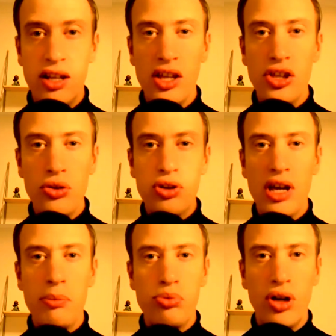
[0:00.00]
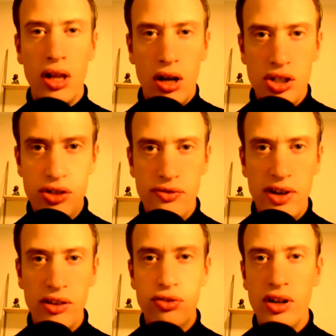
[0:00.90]
the U K pre-launch
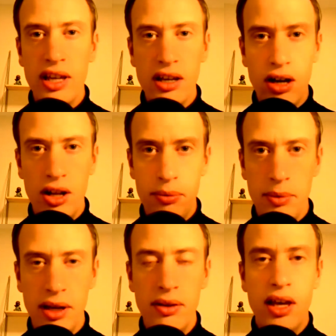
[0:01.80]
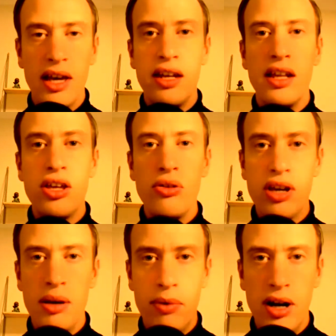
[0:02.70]
event for the economy in the U
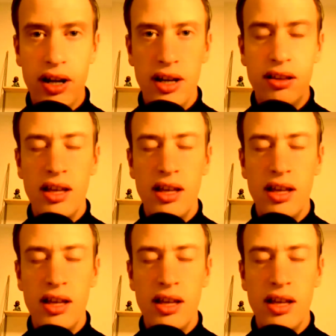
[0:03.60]
K market.